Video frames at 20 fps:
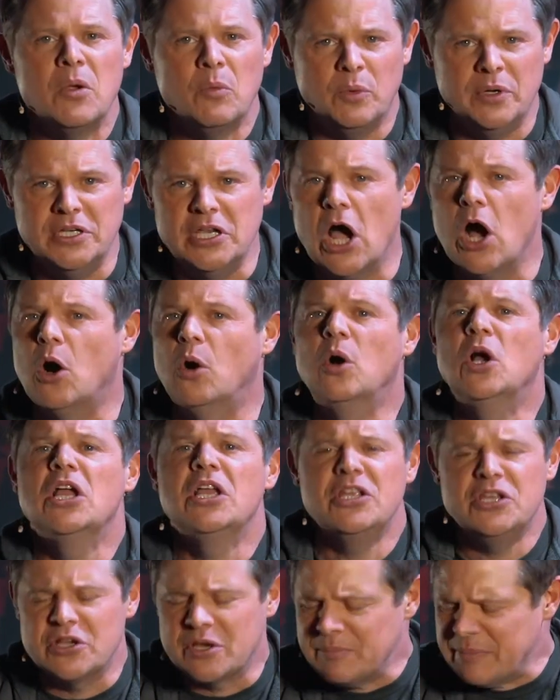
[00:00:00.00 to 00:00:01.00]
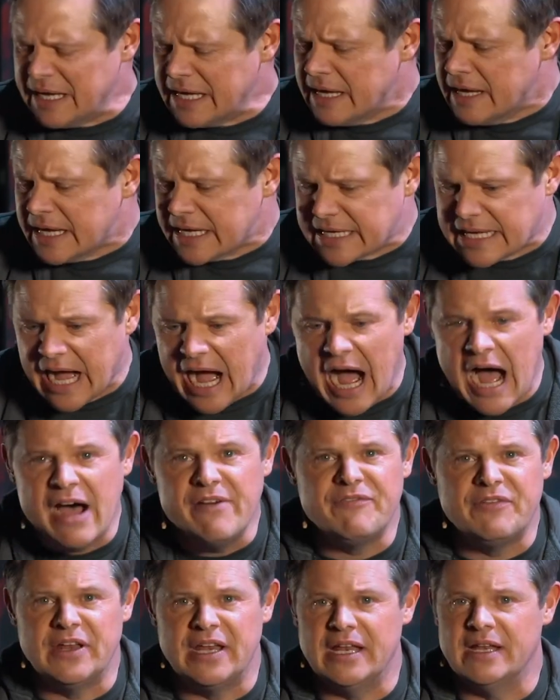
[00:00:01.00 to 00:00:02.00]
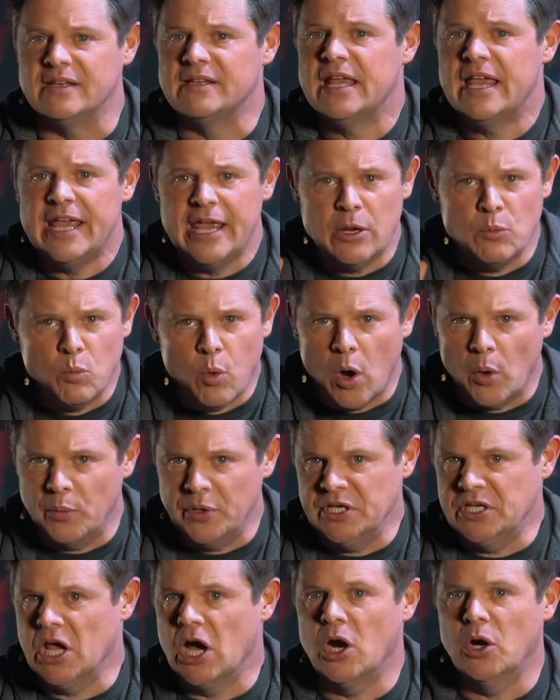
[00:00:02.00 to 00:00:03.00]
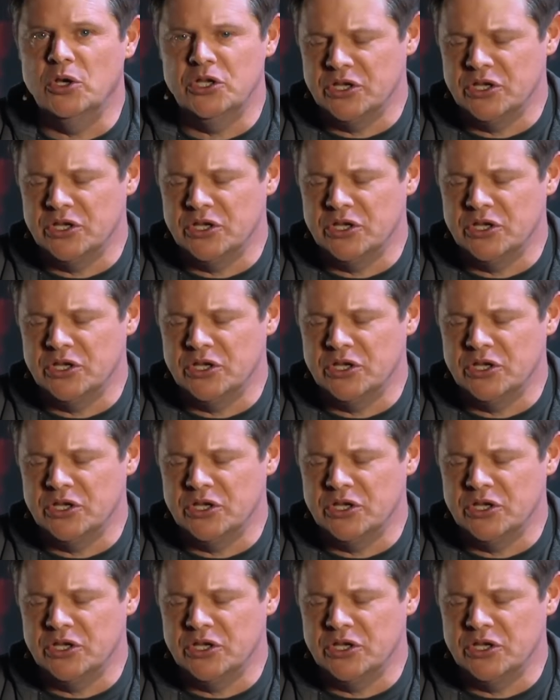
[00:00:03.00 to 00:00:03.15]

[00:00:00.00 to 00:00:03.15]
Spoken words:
We know. You can be confident in what we know.